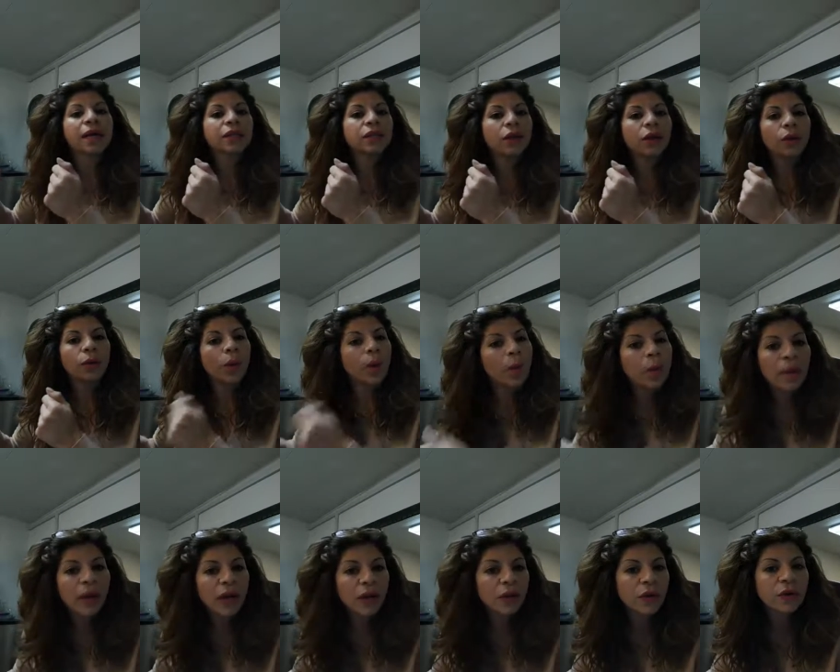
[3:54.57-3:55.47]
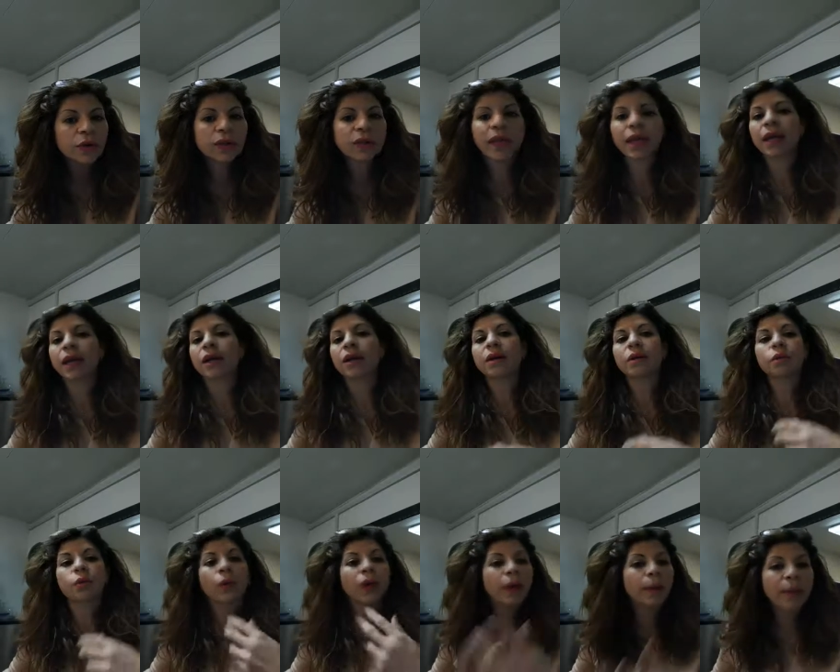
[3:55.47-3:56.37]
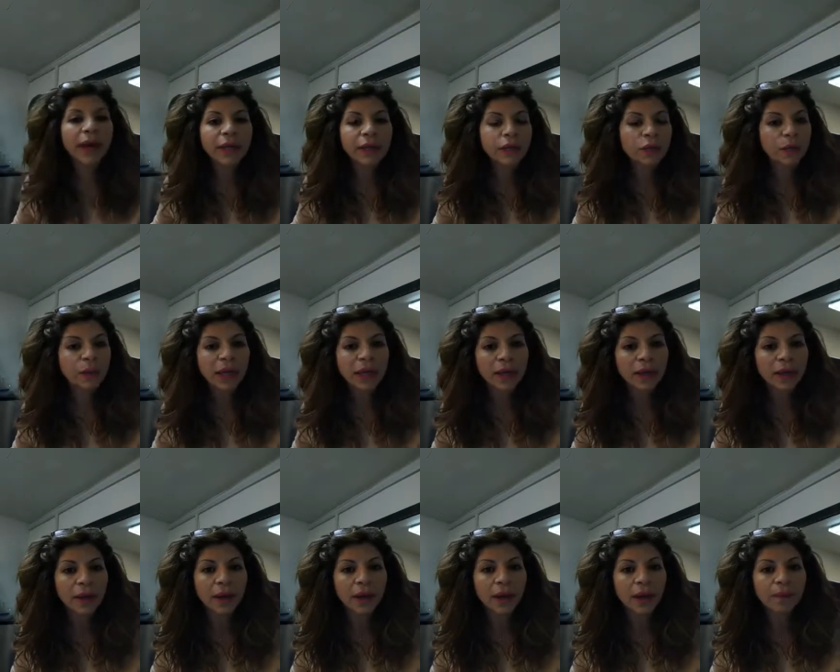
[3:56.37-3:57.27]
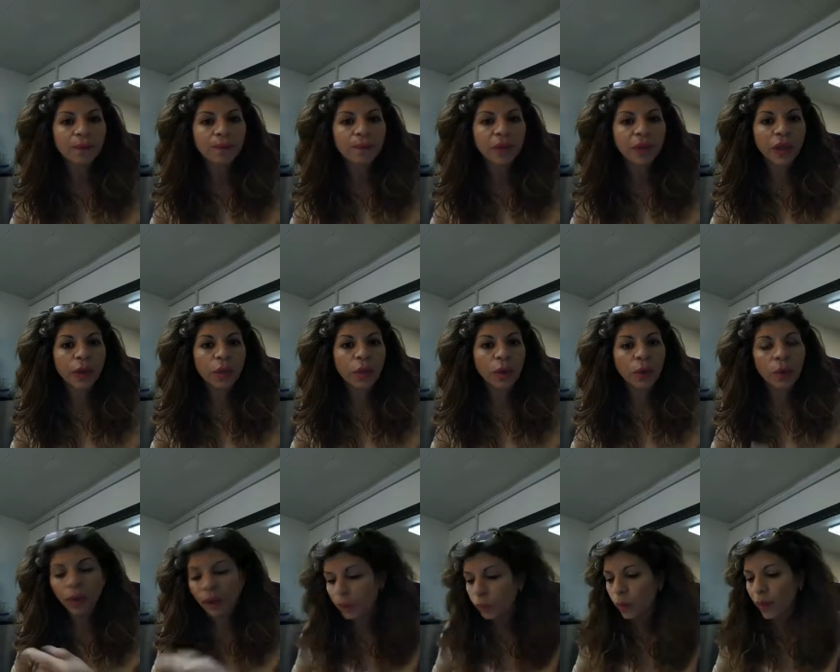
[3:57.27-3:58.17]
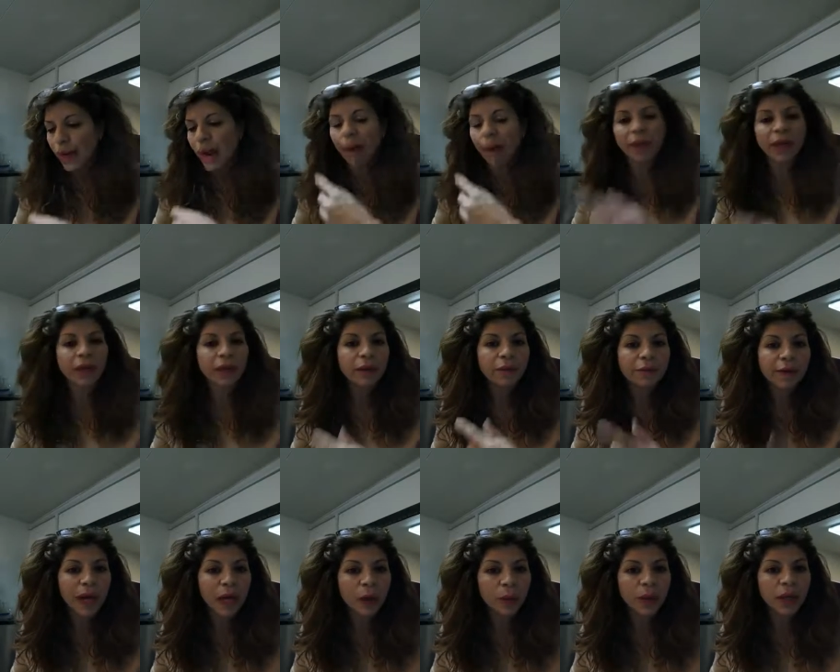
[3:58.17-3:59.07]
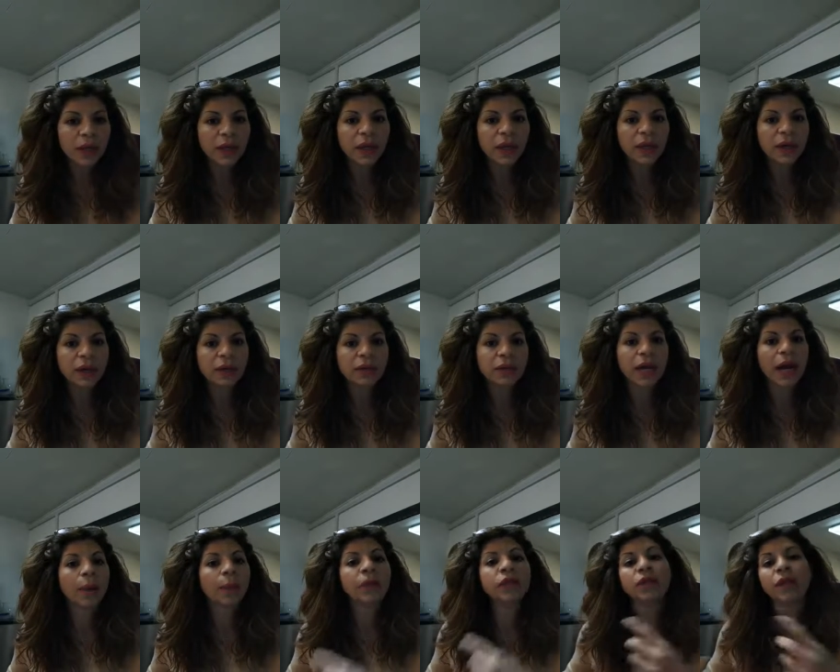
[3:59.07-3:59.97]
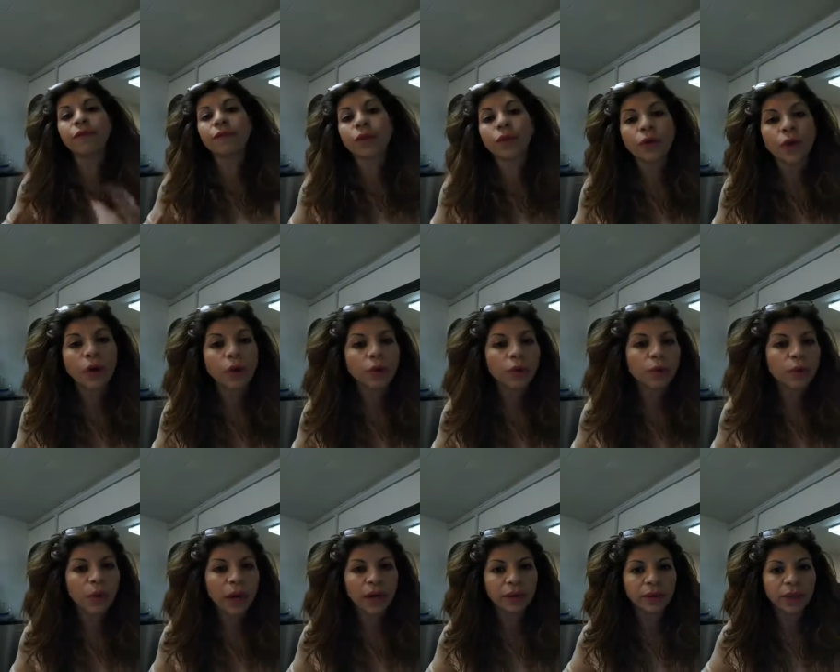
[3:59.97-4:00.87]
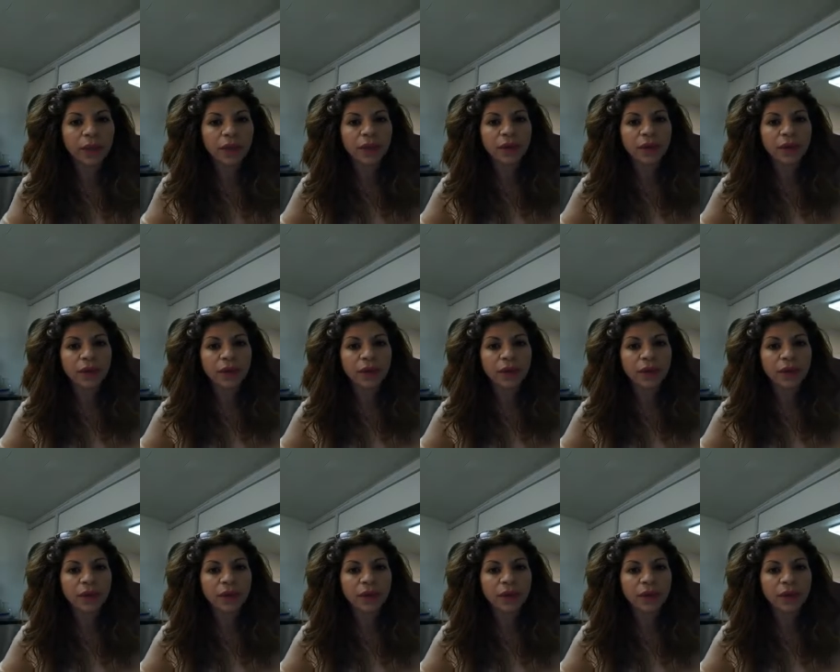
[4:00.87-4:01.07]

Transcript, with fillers: so what were my gross sales what am i doing um, um, what, what, what happened in the following years, how much I've grown throughout the